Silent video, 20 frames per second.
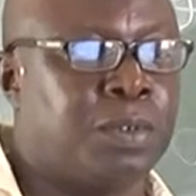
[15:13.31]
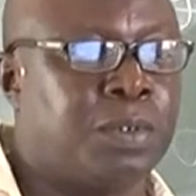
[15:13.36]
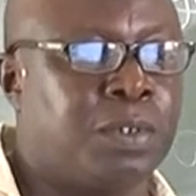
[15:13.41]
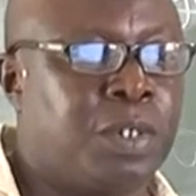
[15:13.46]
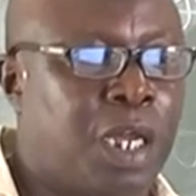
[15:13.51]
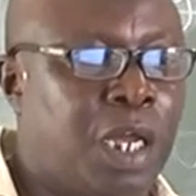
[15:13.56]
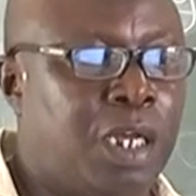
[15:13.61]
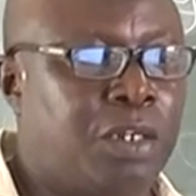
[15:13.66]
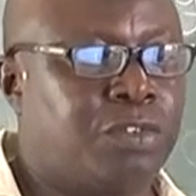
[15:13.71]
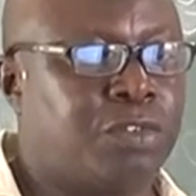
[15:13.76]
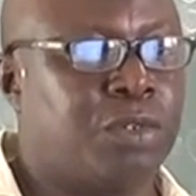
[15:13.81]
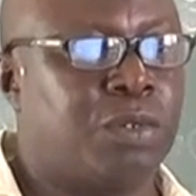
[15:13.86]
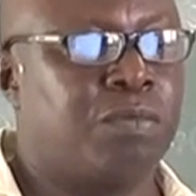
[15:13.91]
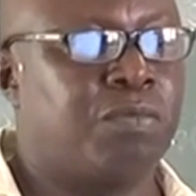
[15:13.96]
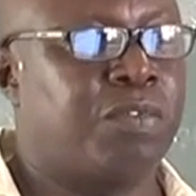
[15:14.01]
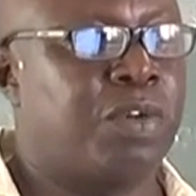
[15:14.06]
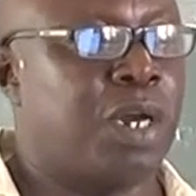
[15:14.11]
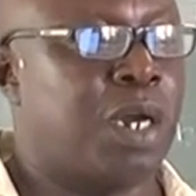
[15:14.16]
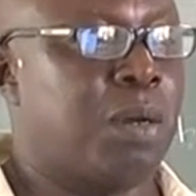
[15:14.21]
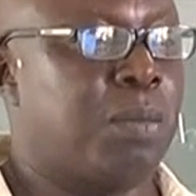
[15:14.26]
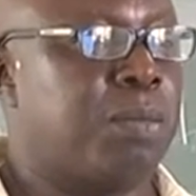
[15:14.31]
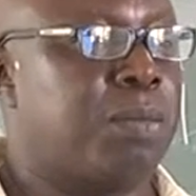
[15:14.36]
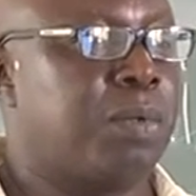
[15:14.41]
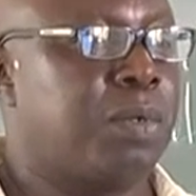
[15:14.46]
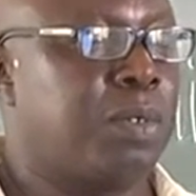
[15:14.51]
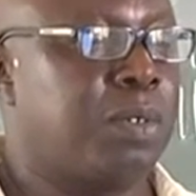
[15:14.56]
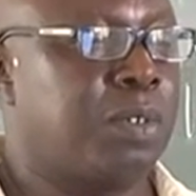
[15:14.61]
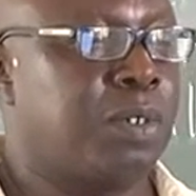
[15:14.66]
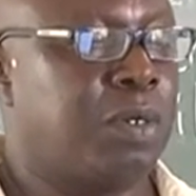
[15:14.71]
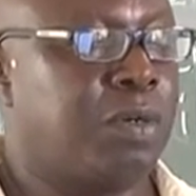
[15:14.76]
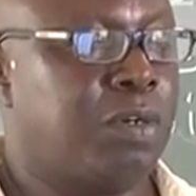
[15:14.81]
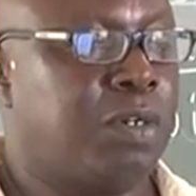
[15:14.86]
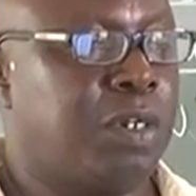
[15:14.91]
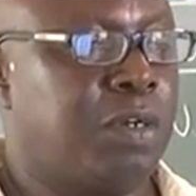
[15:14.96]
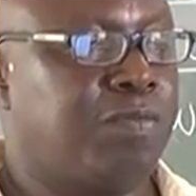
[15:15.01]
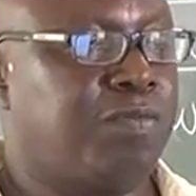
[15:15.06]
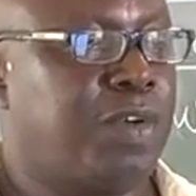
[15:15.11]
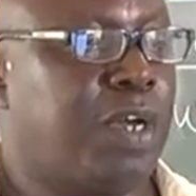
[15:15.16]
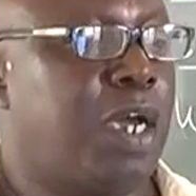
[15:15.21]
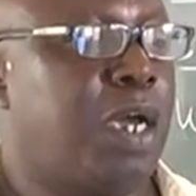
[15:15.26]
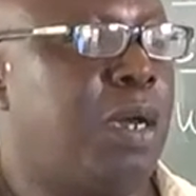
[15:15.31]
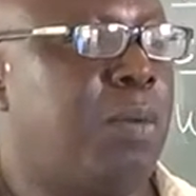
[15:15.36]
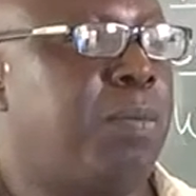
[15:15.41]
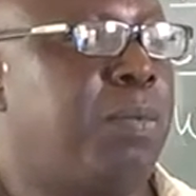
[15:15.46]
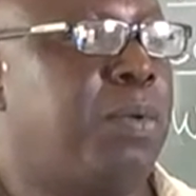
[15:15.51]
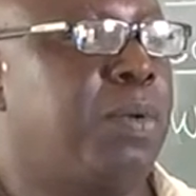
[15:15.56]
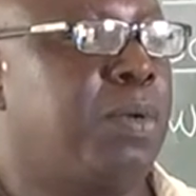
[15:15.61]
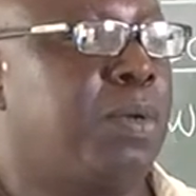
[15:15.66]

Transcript: the action verb, the other verb